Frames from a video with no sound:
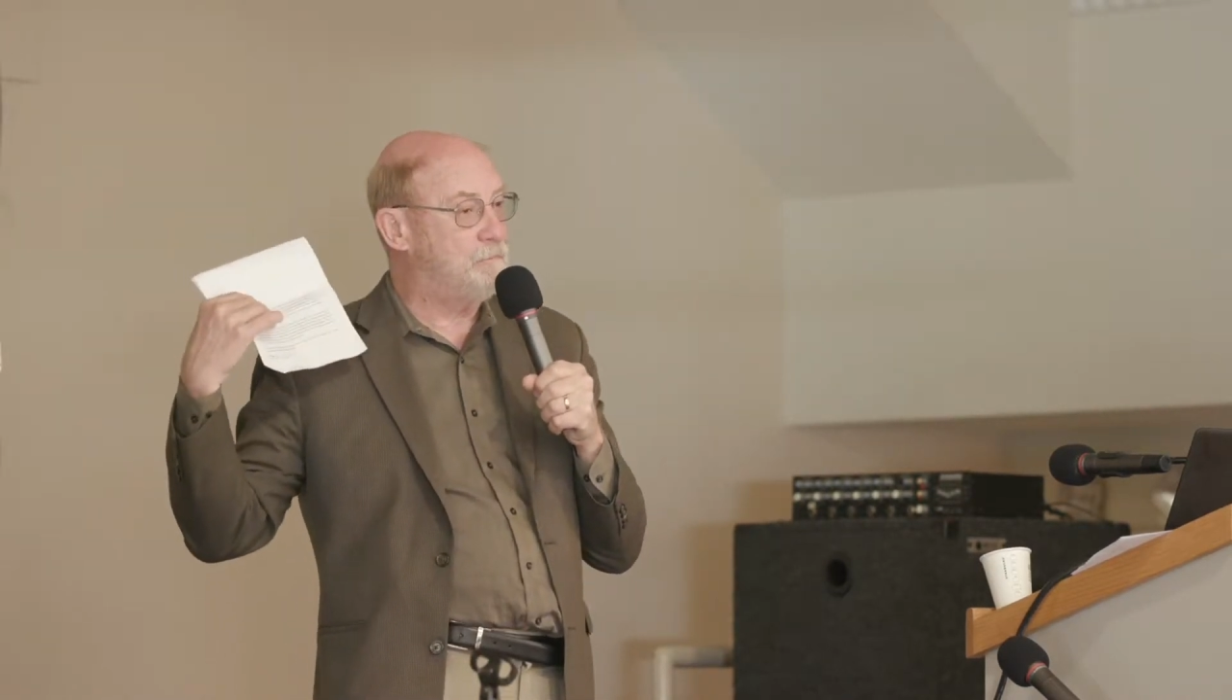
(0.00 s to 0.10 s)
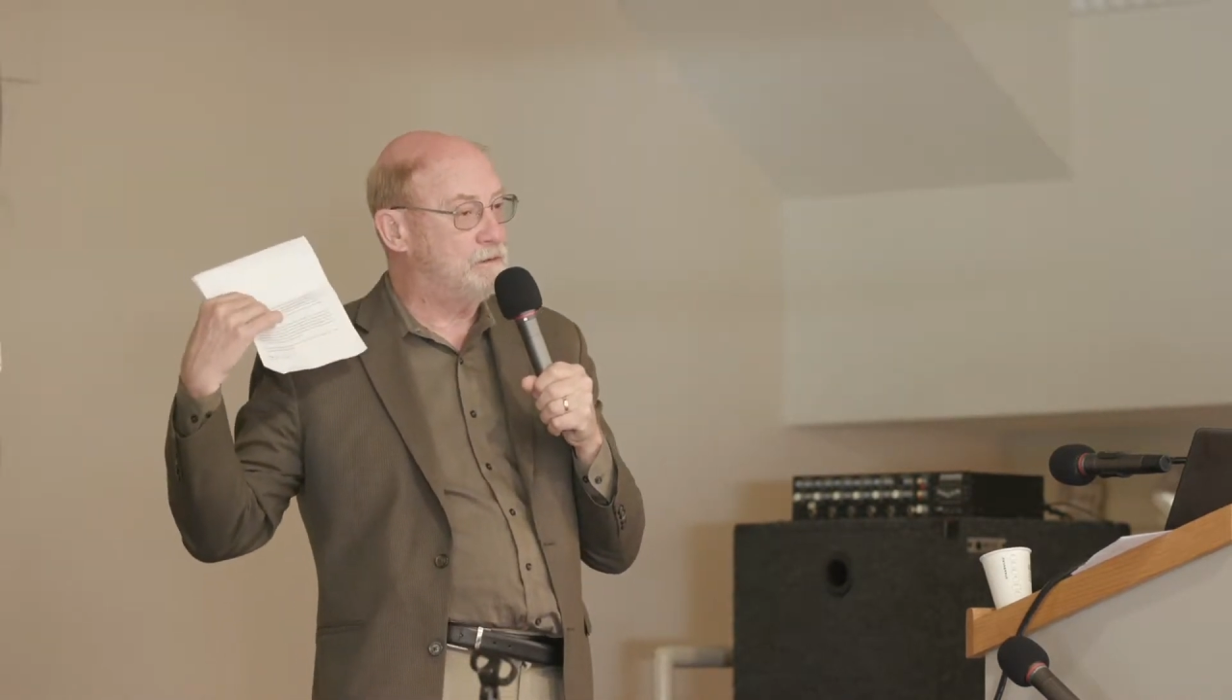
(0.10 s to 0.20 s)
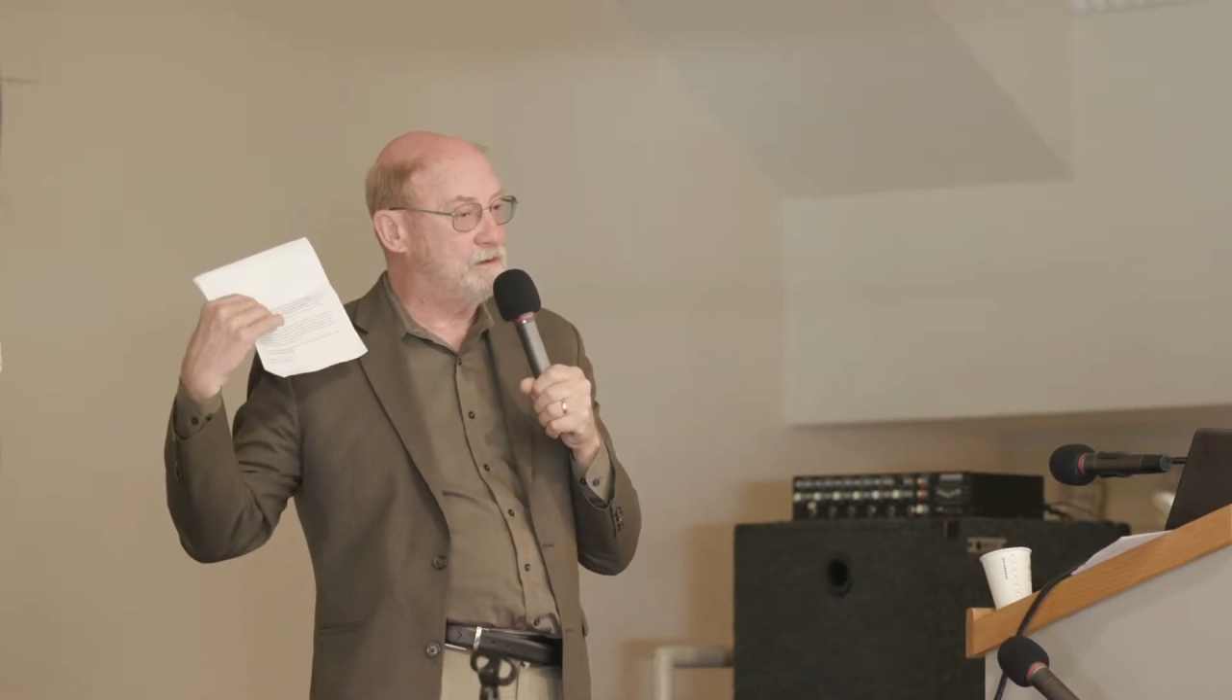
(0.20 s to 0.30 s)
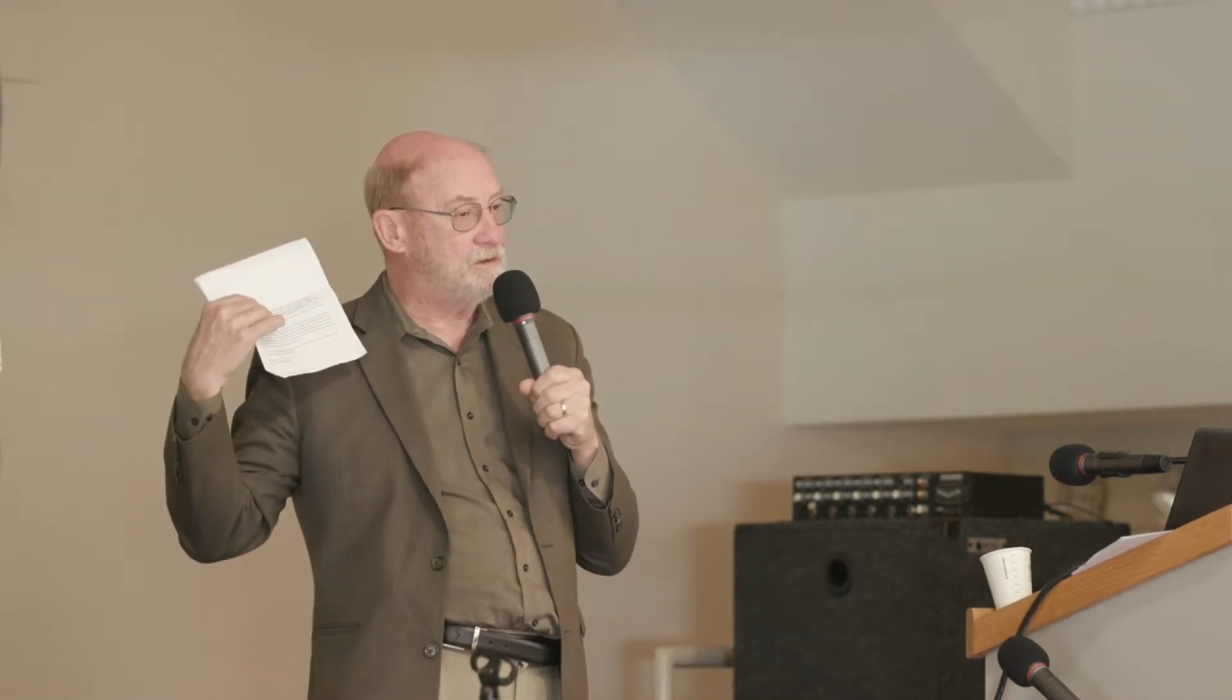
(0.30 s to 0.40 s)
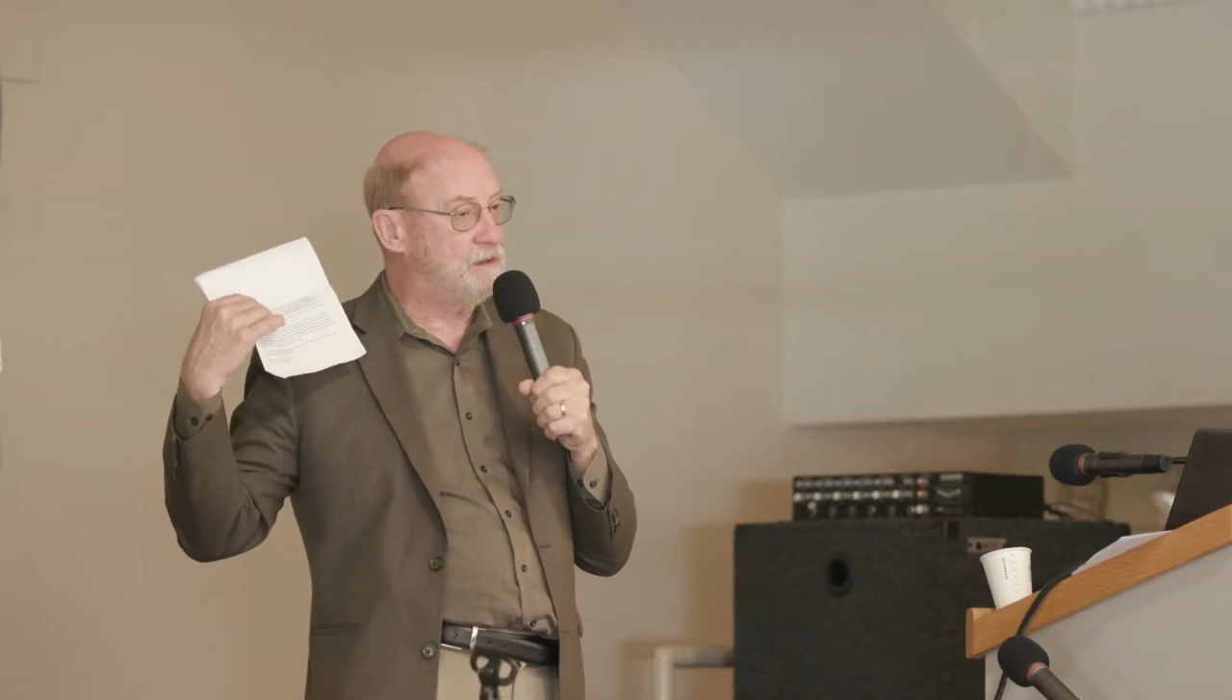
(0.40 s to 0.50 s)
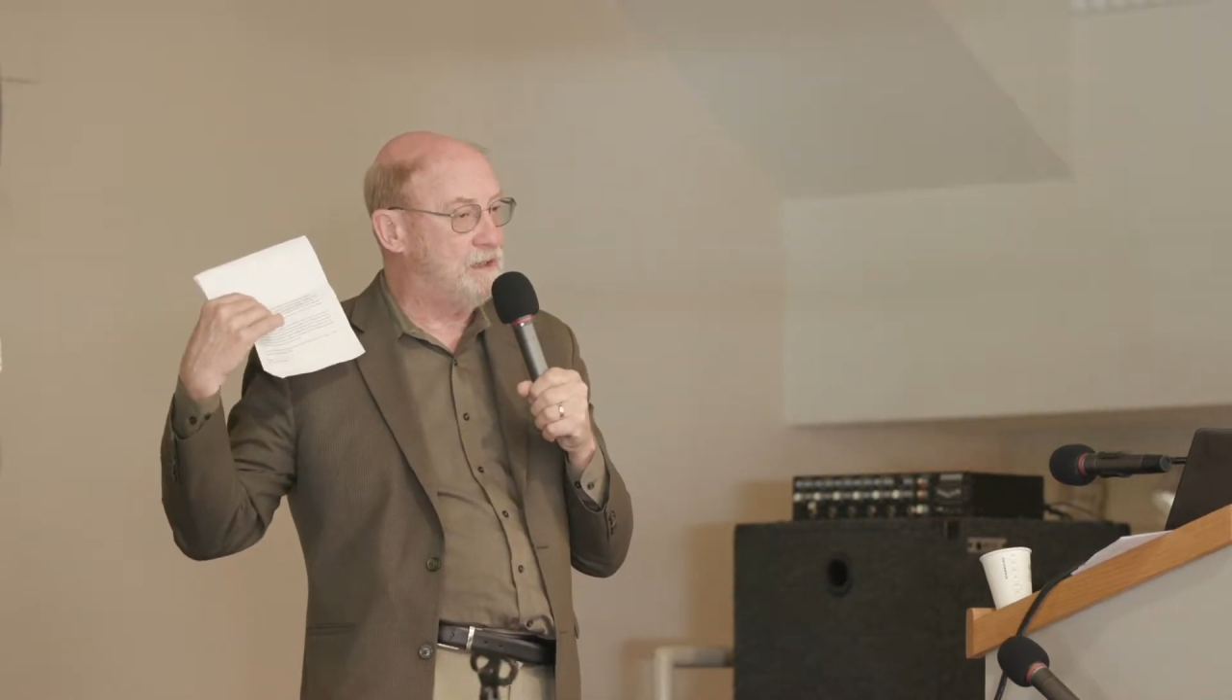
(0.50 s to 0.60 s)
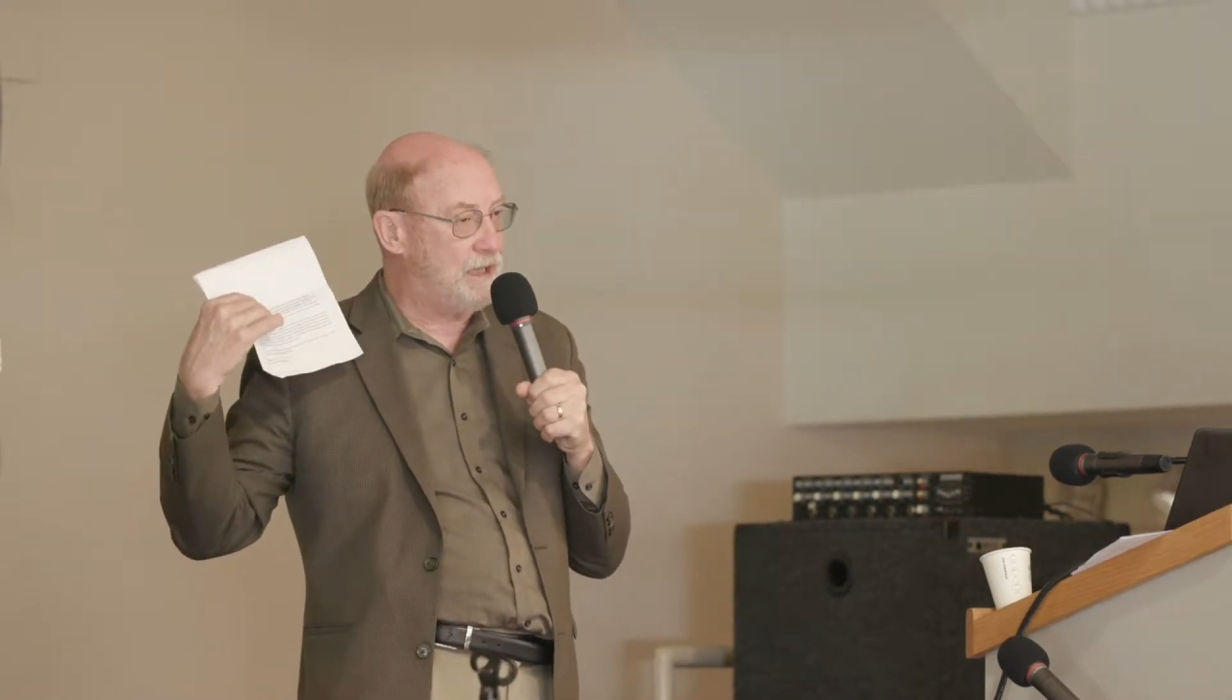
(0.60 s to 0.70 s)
position